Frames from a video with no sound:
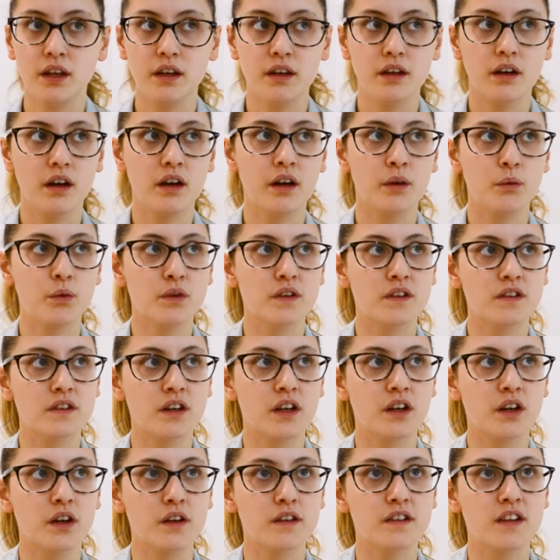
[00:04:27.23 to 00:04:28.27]
I was
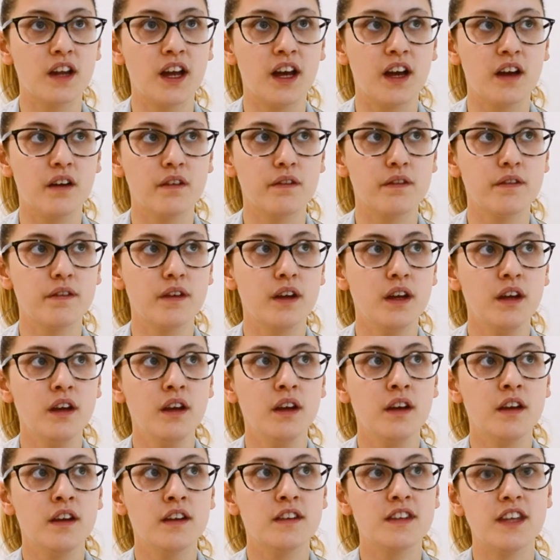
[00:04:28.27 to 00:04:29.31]
diagnosed to have
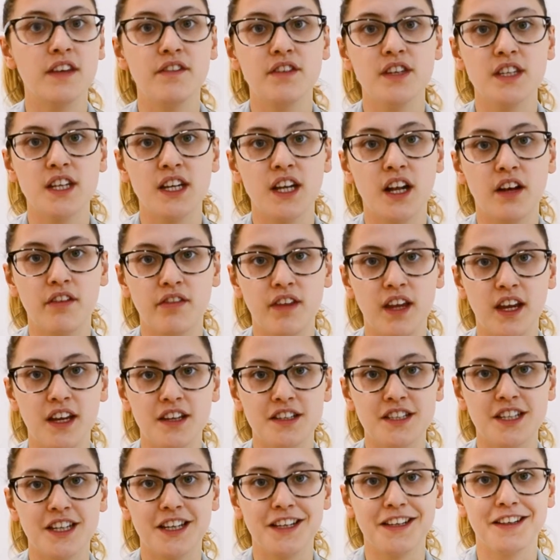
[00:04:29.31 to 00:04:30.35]
17 out of the
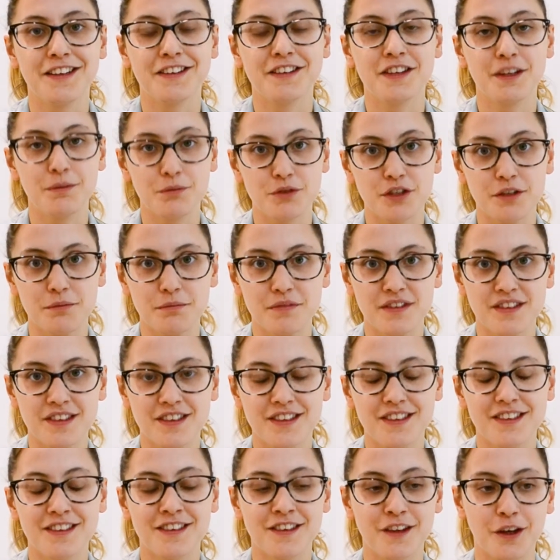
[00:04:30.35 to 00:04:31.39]
18 symptoms,
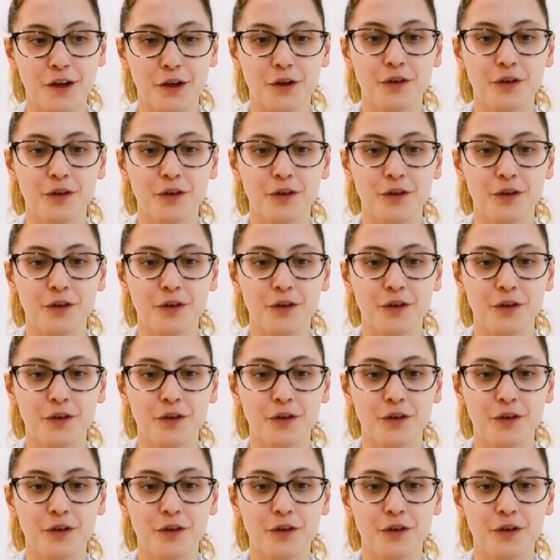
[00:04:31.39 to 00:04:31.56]
so